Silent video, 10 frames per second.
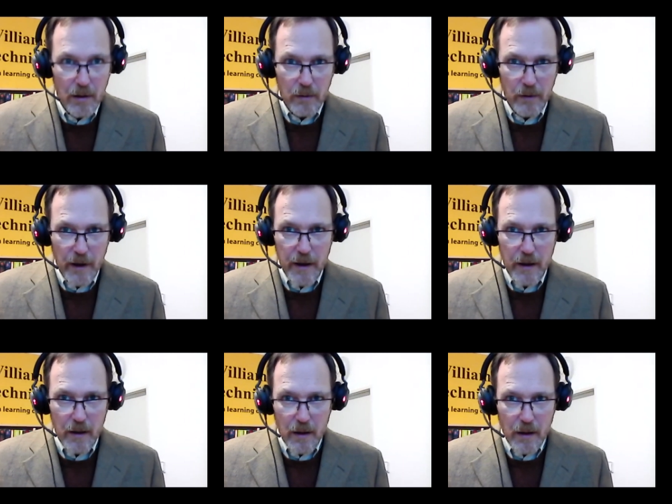
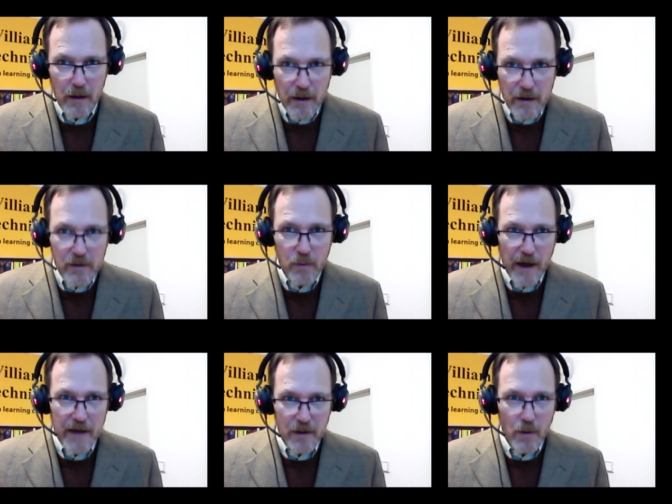right? Here's what
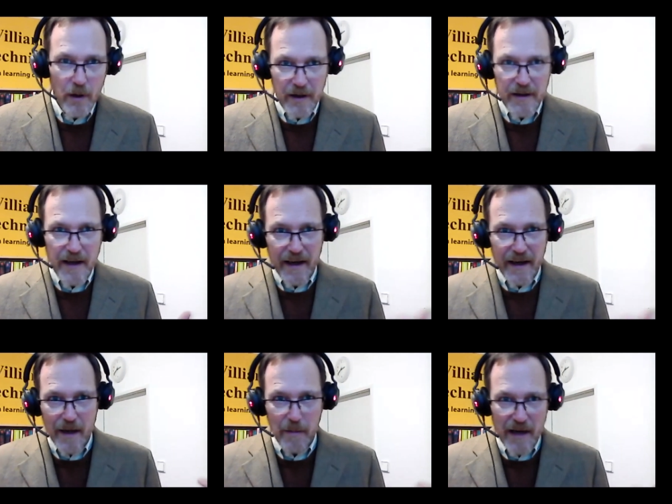I do on a
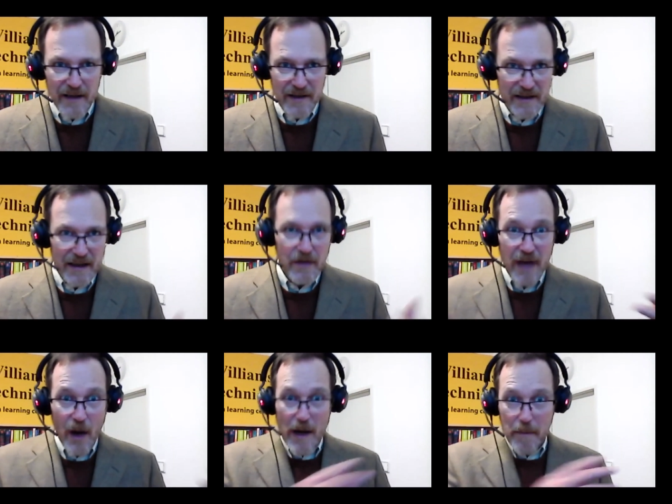day-to-day basis. Here's
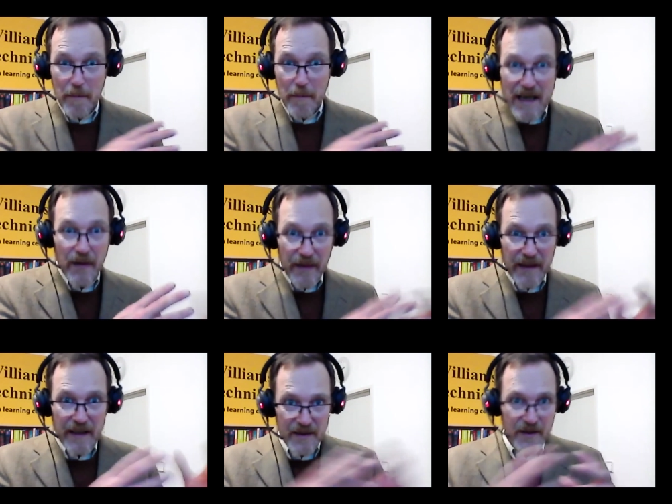how I make
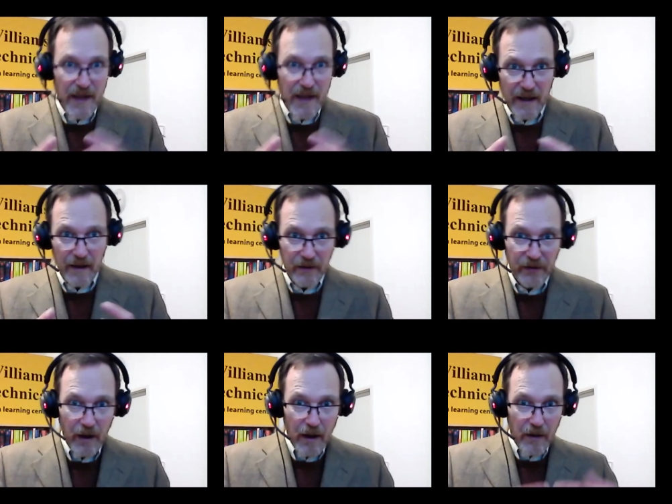these
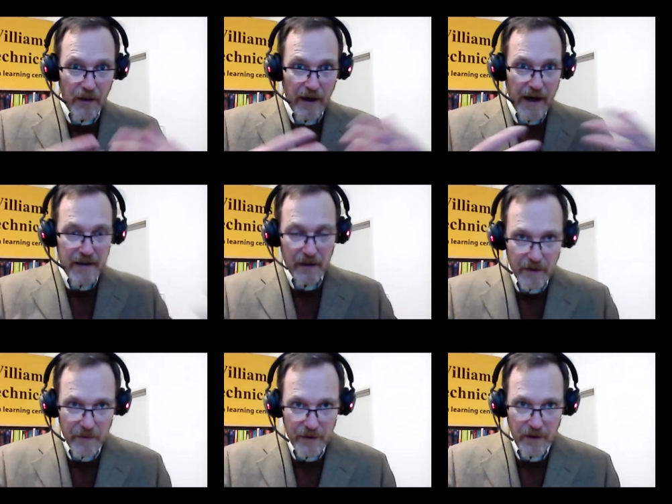things that I
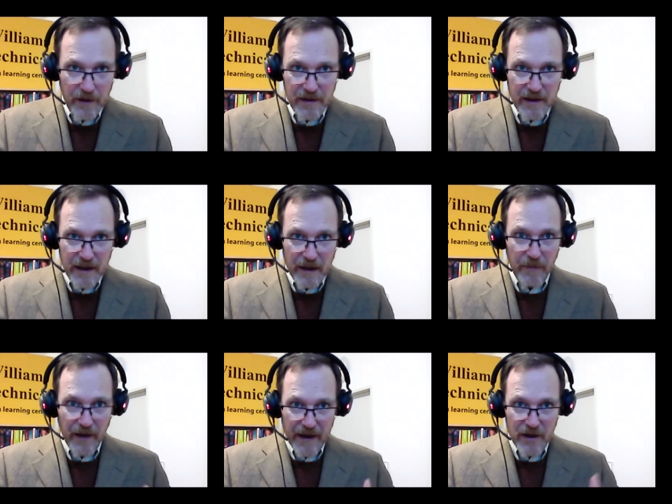deliver to the team,
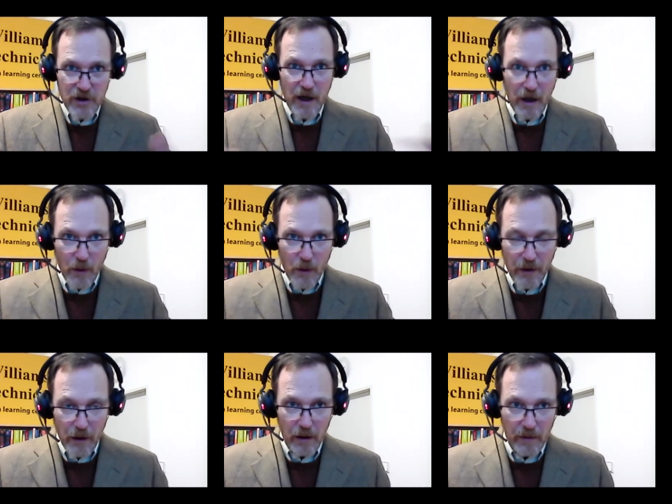that I share with
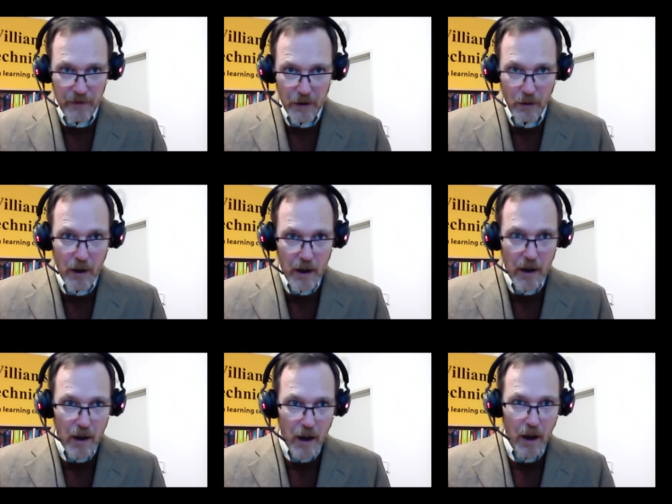all of you.
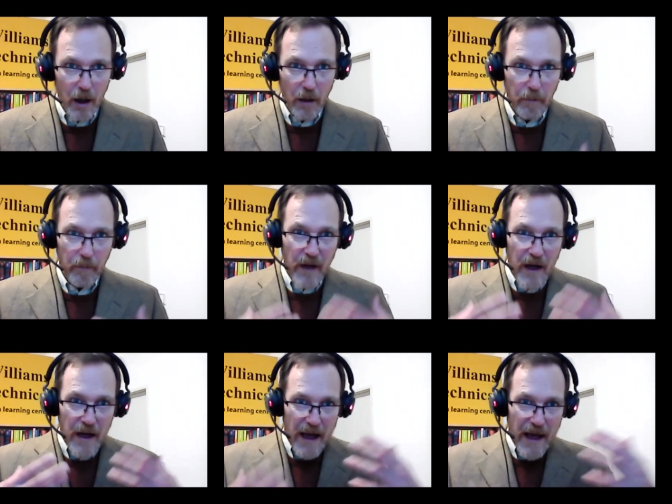
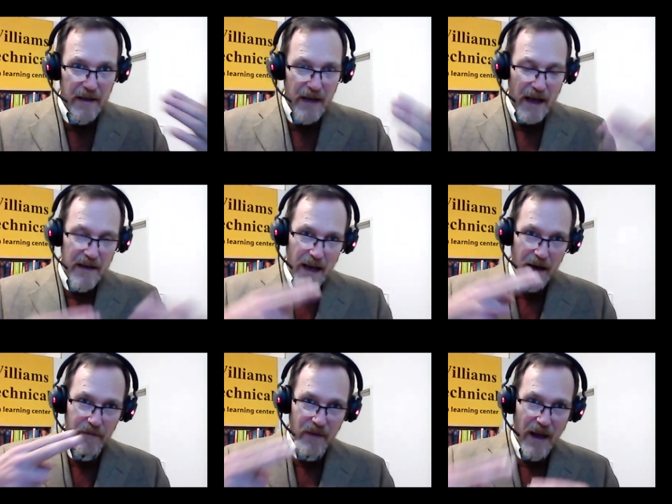And
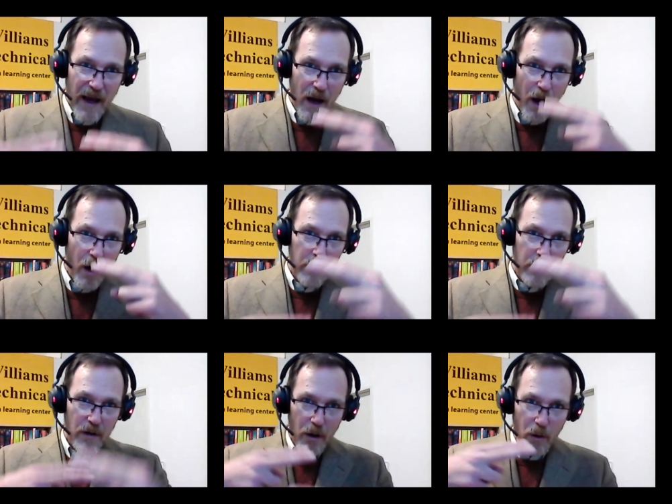have that
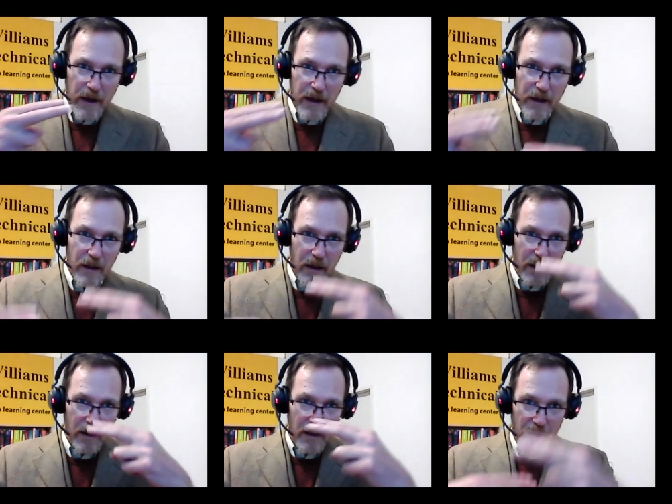ongoing
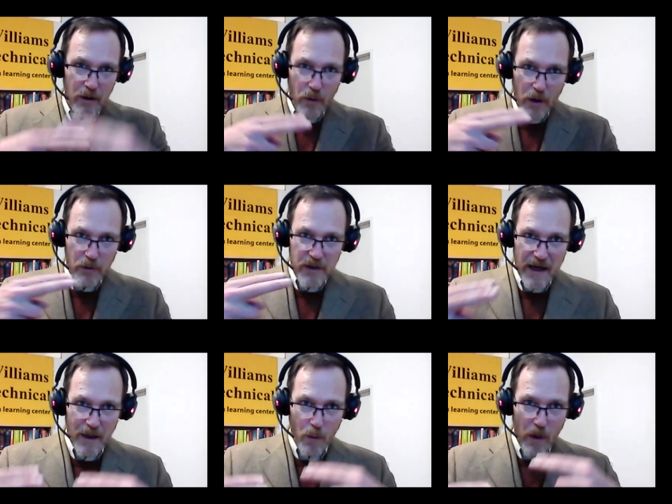in a
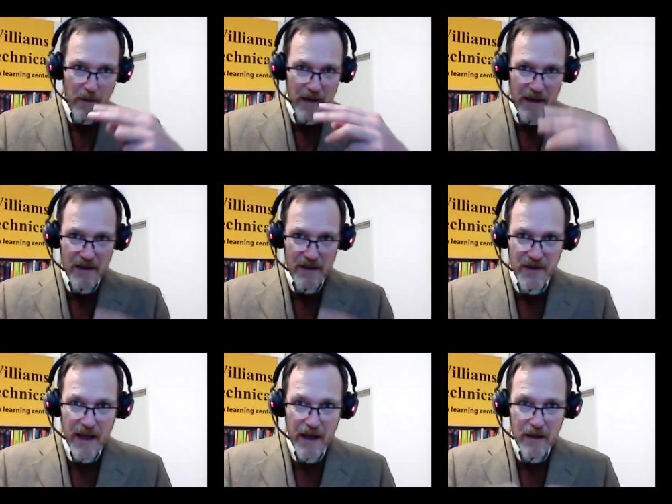rotating way, because
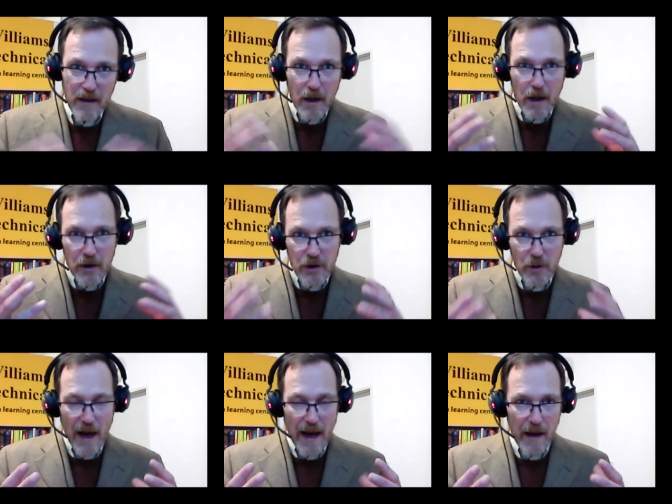then
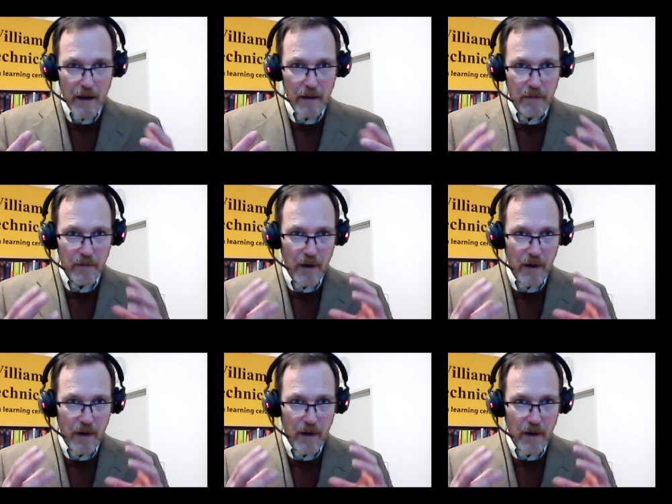you have